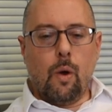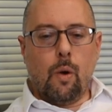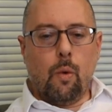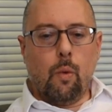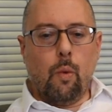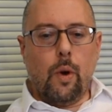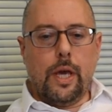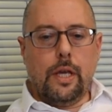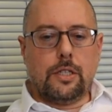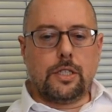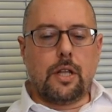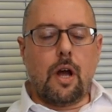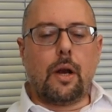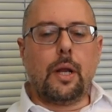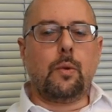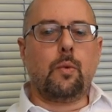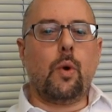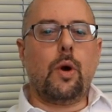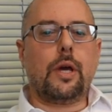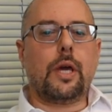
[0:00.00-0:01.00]
We
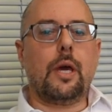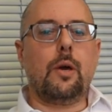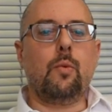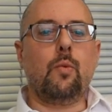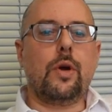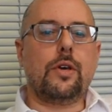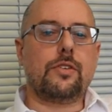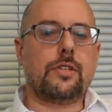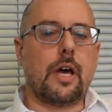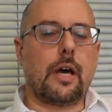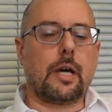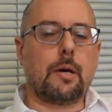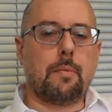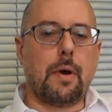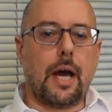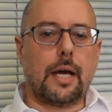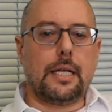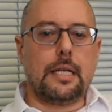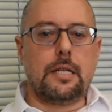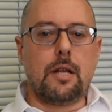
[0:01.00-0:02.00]
started working with
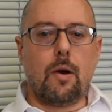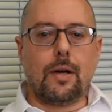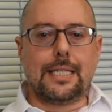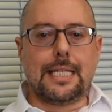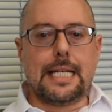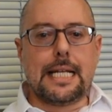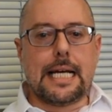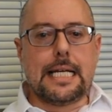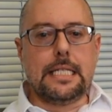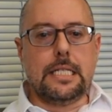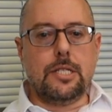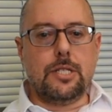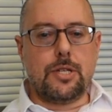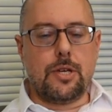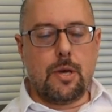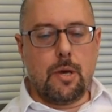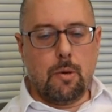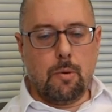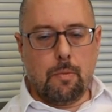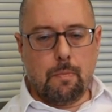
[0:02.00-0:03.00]
Saint-Gobain in
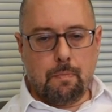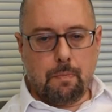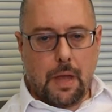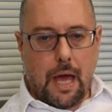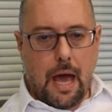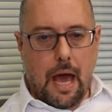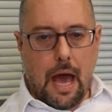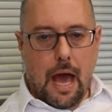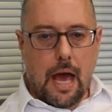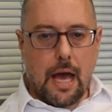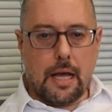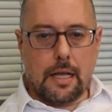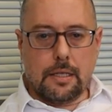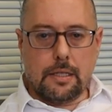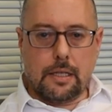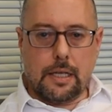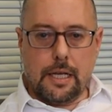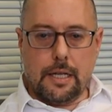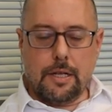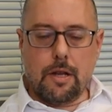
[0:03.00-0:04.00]
1982, and
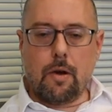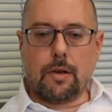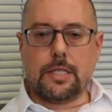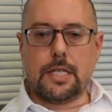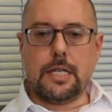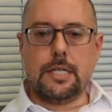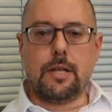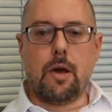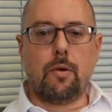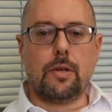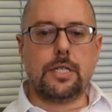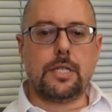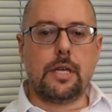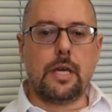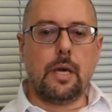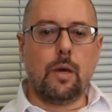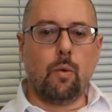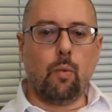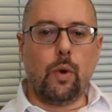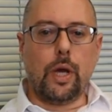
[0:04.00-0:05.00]
in
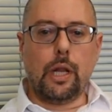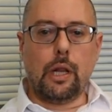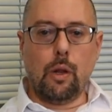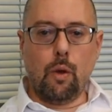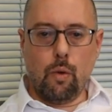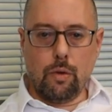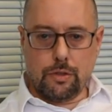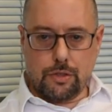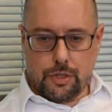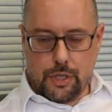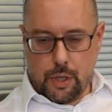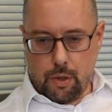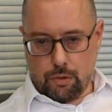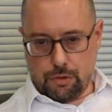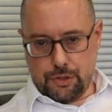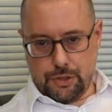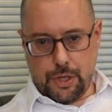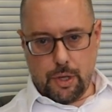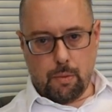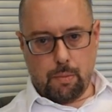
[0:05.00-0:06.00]
1990 we launched the ultra
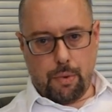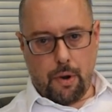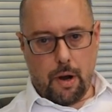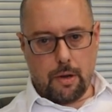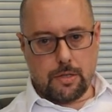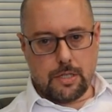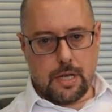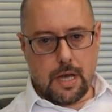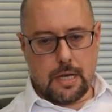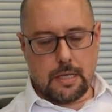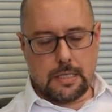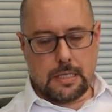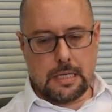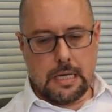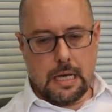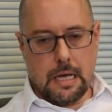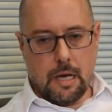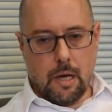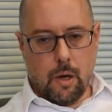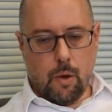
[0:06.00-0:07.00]
steel process,
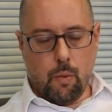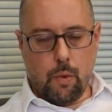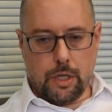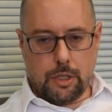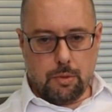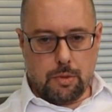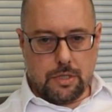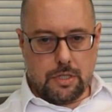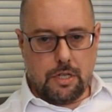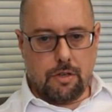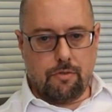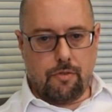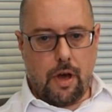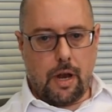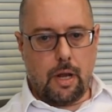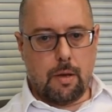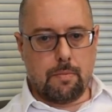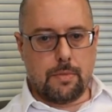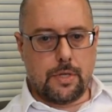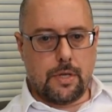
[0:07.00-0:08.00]
which was
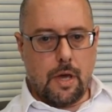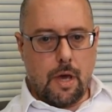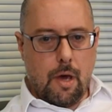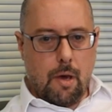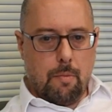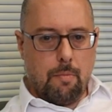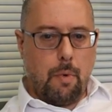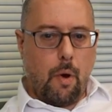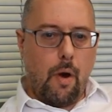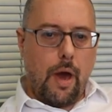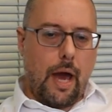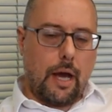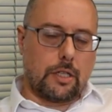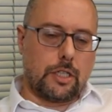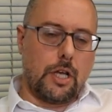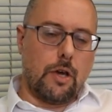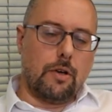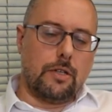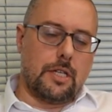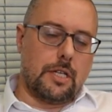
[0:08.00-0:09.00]
developed by
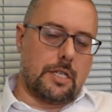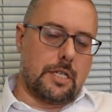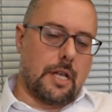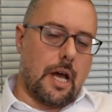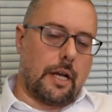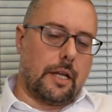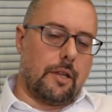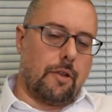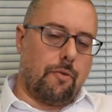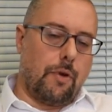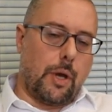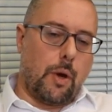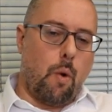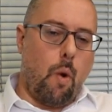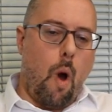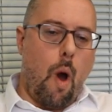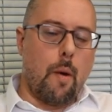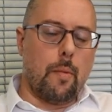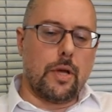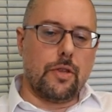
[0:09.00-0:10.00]
actually understanding the
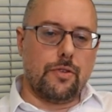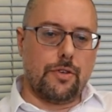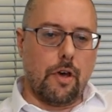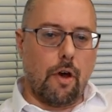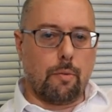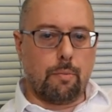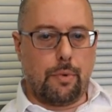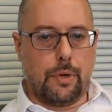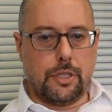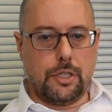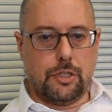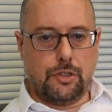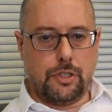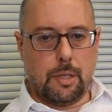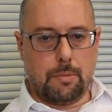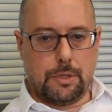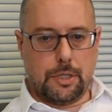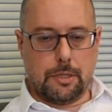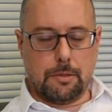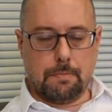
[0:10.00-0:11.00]
requirements of British
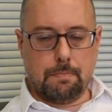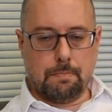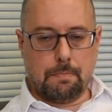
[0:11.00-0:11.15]
Gypsum.